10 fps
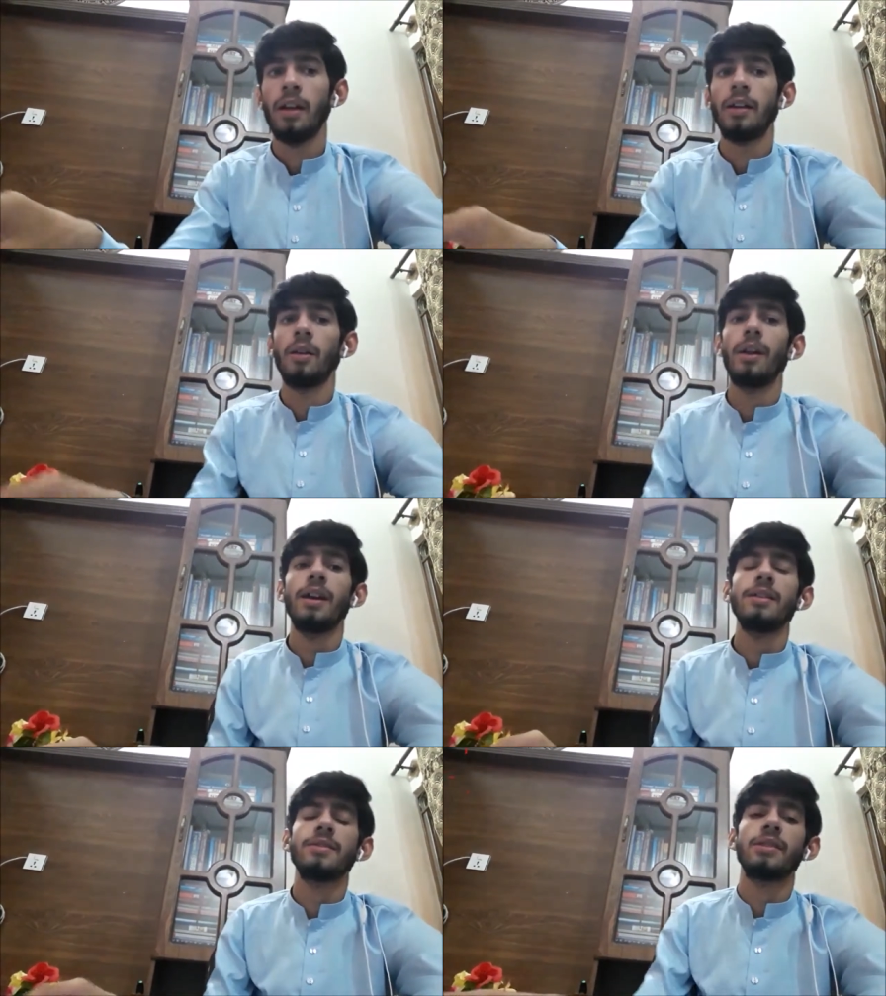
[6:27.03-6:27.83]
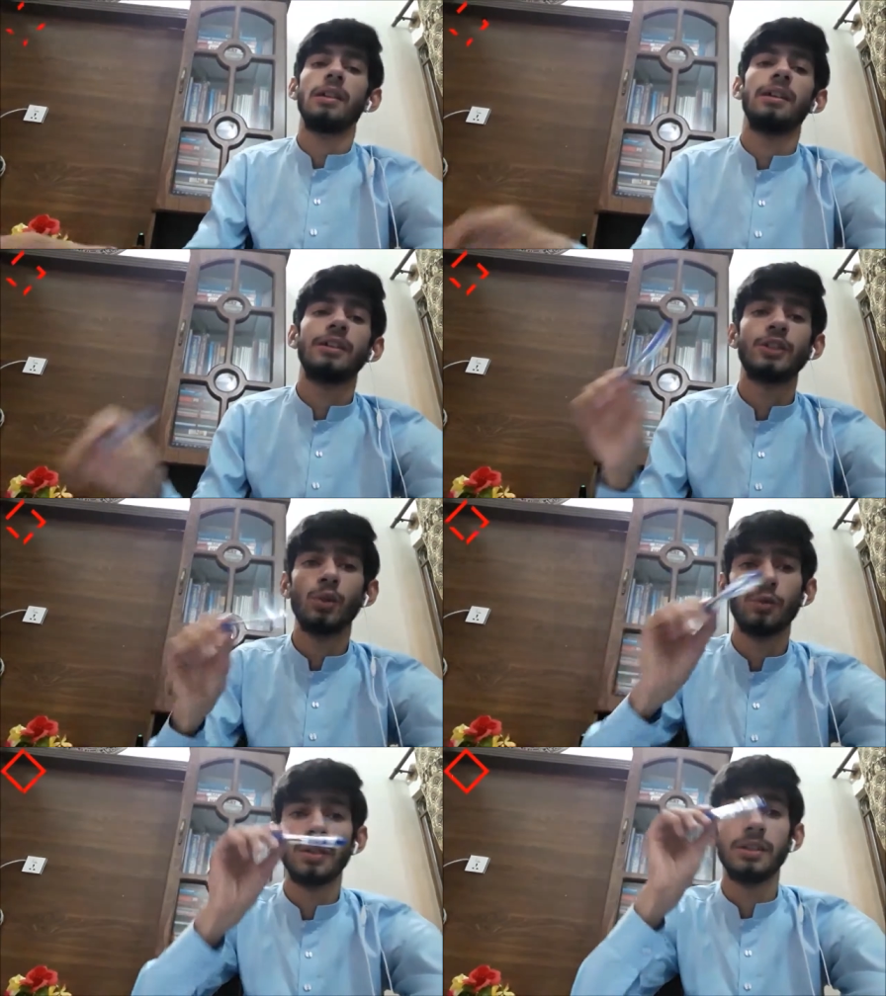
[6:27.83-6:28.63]
Now, as
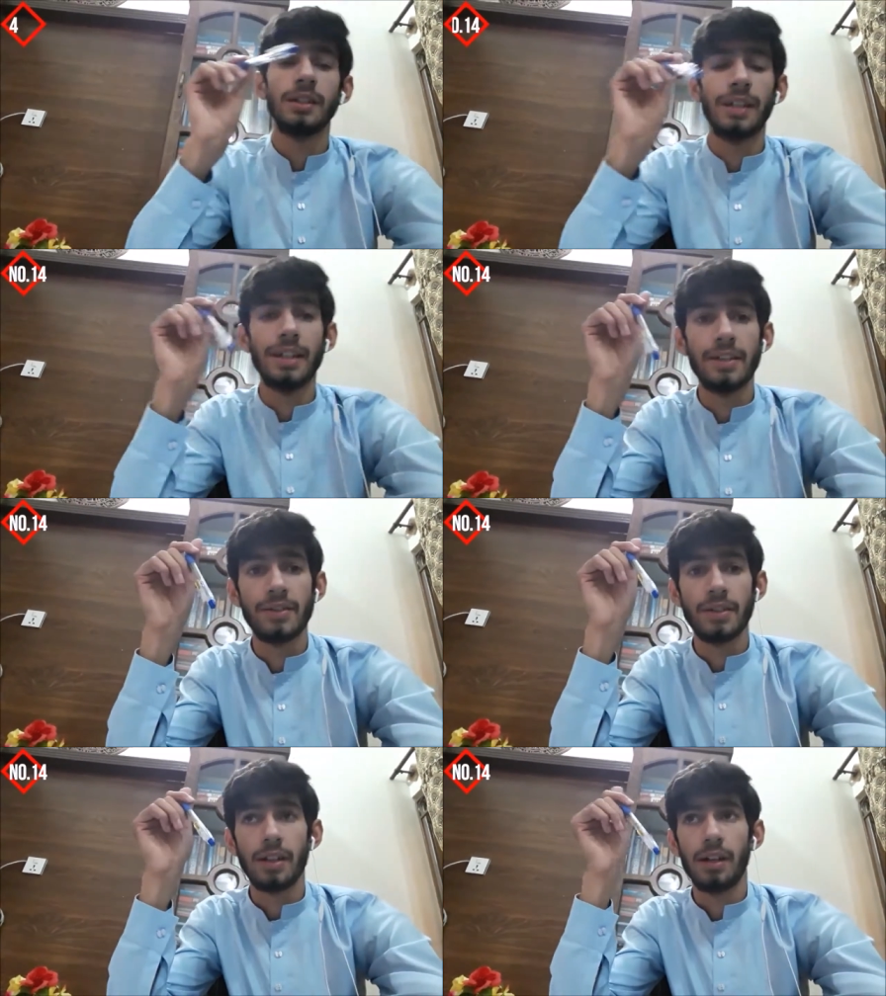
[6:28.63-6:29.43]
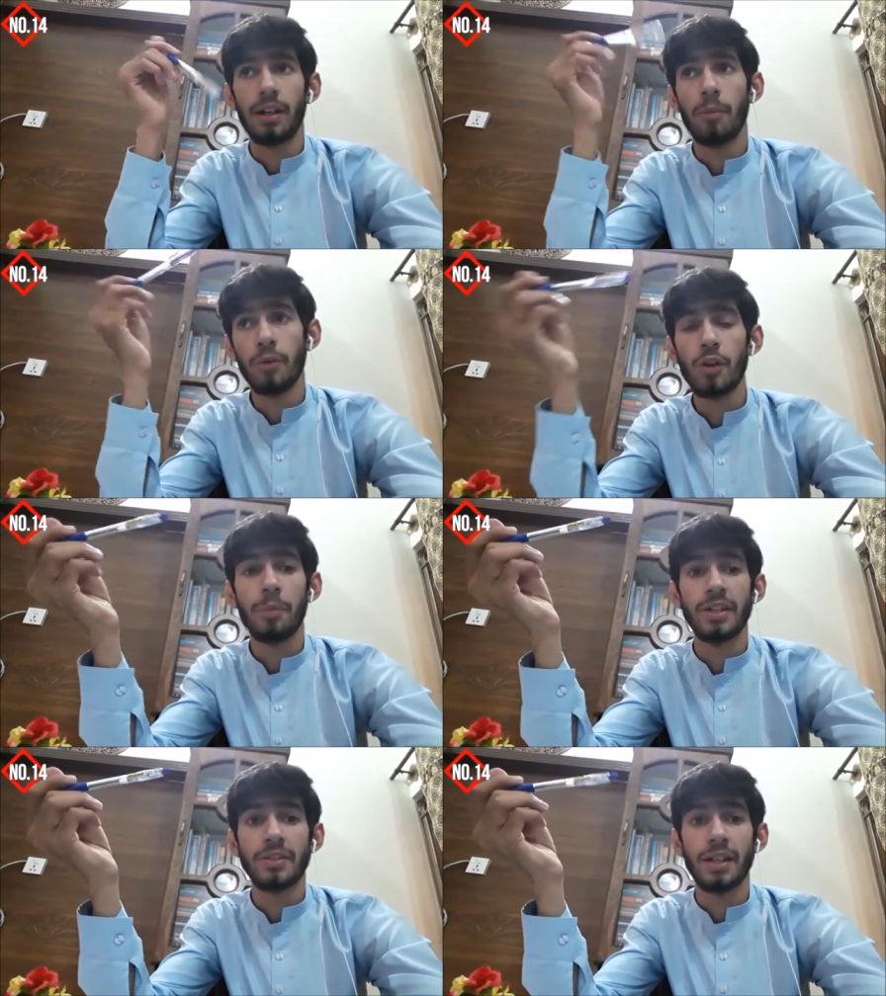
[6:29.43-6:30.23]
TOEFL is a
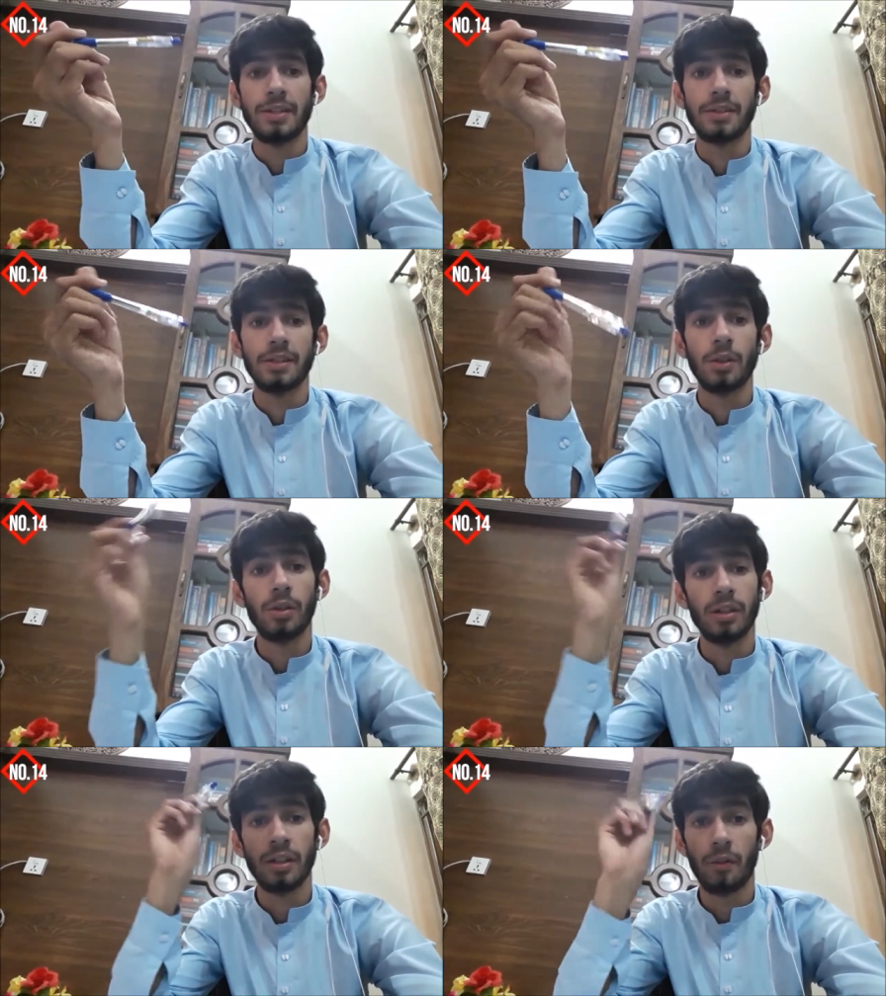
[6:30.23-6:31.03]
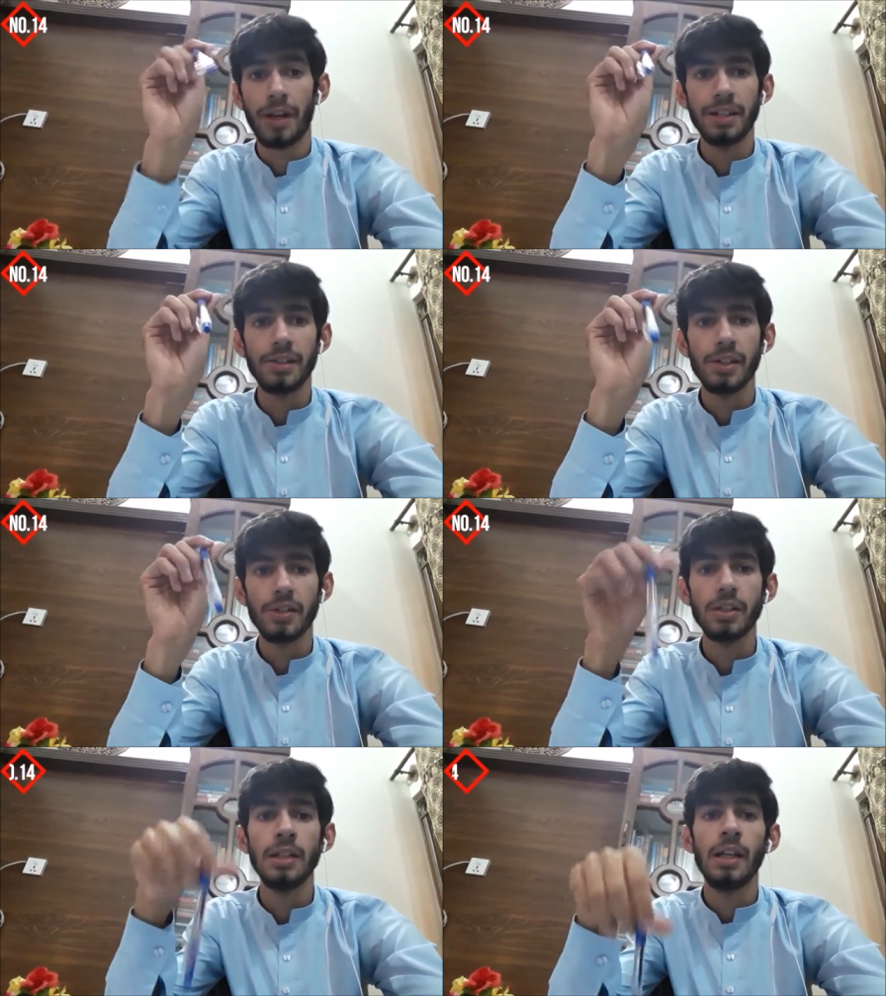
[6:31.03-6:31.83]
computer-based test, so on the writing
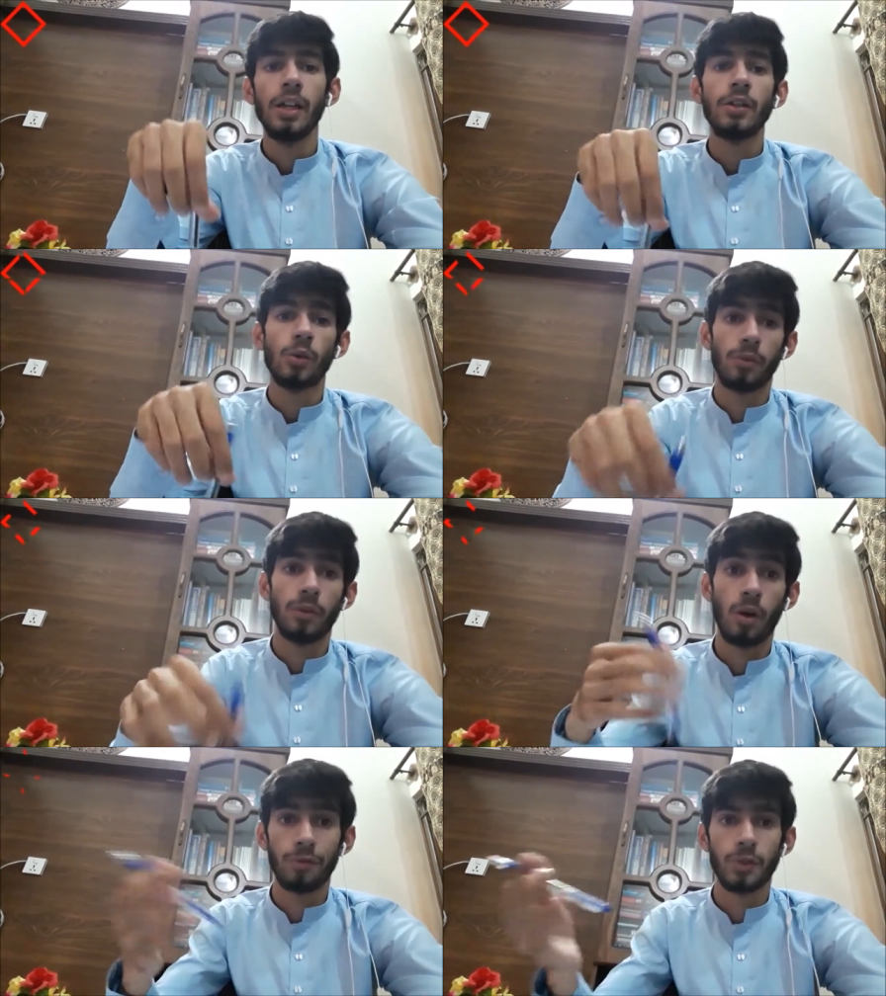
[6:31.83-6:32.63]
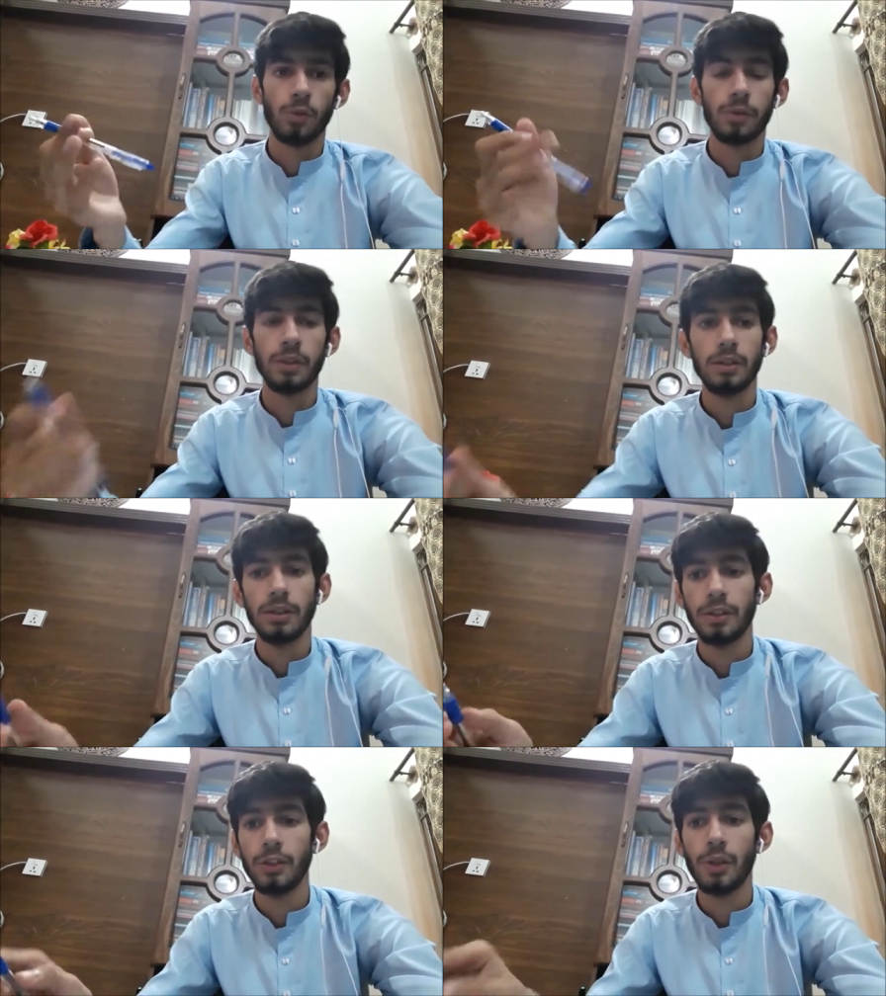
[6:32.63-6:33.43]
section of TOEFL,
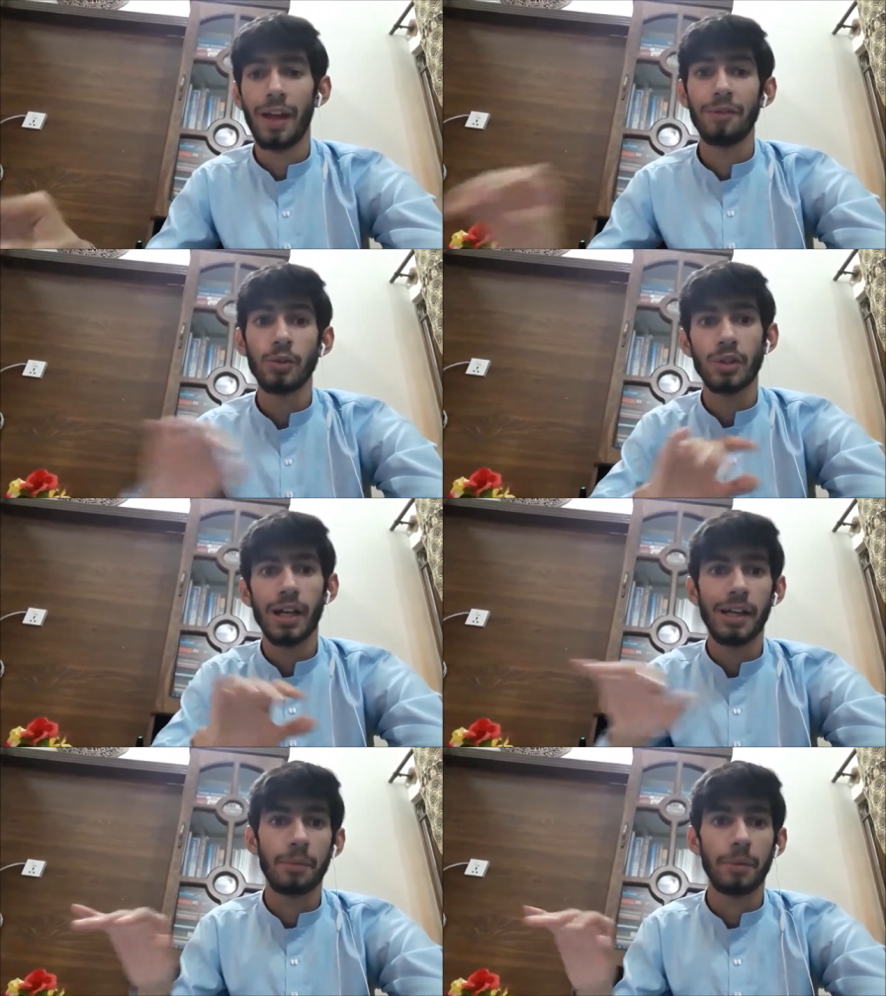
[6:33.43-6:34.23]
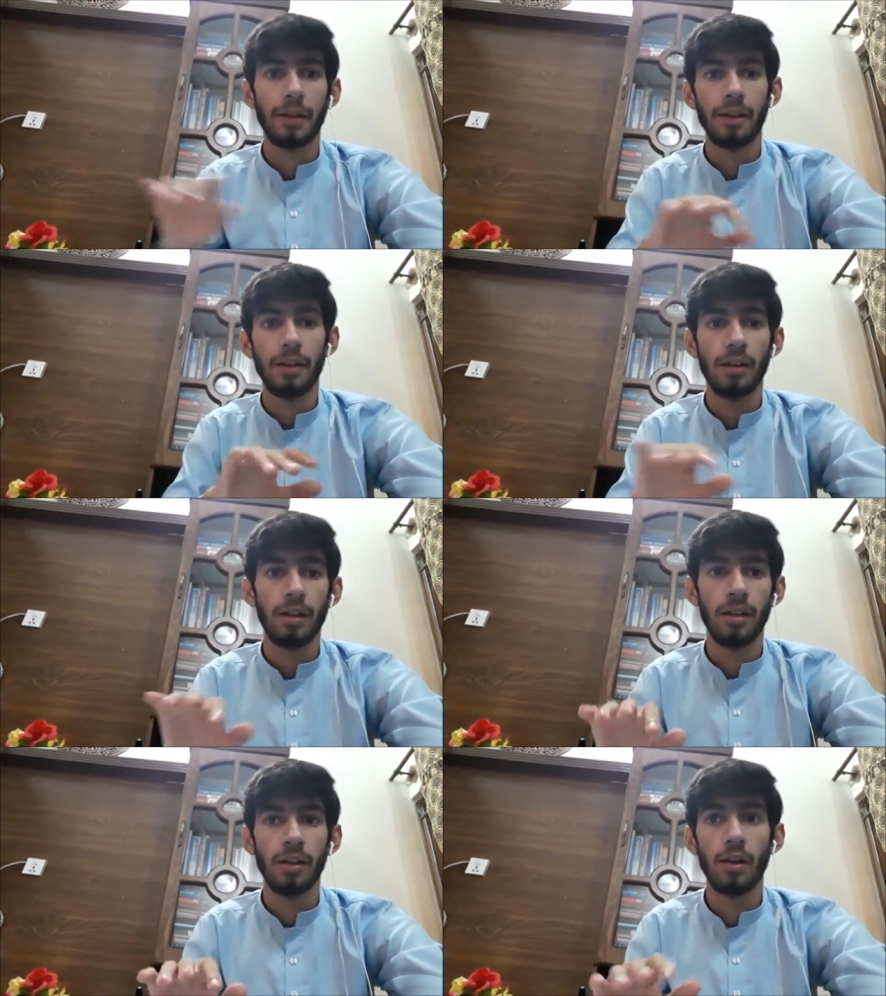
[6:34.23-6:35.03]
you'd have to type
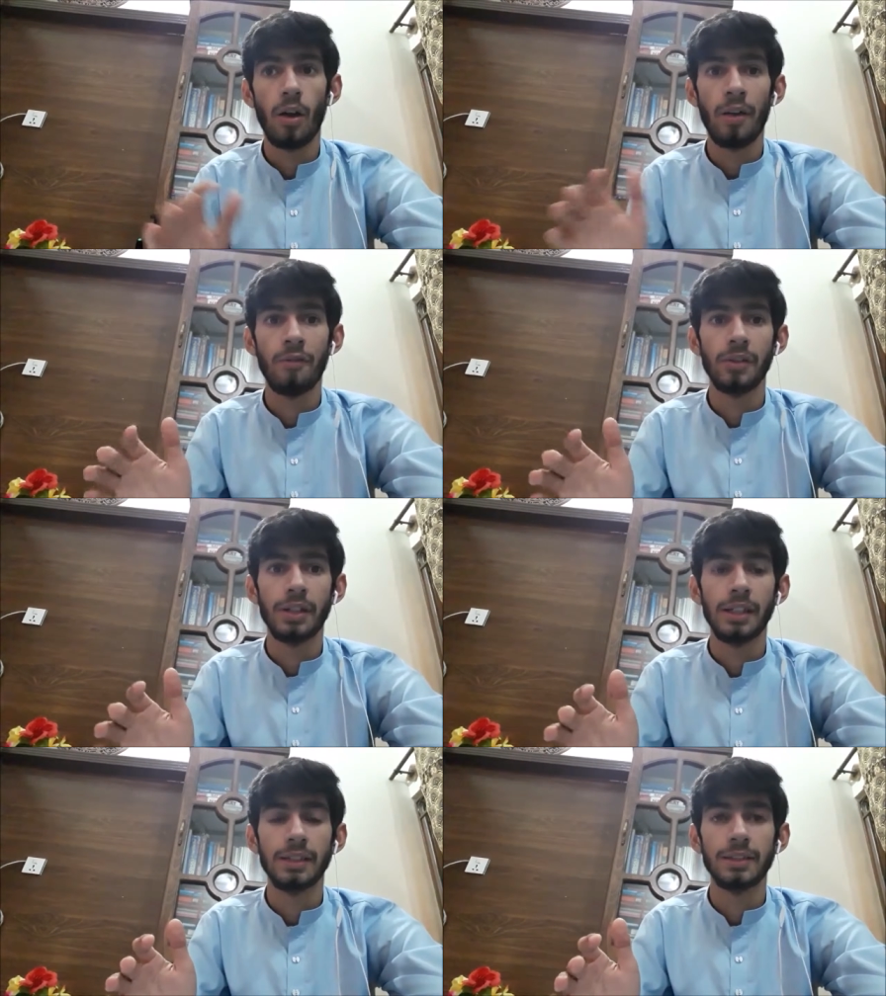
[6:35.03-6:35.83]
uh, everything.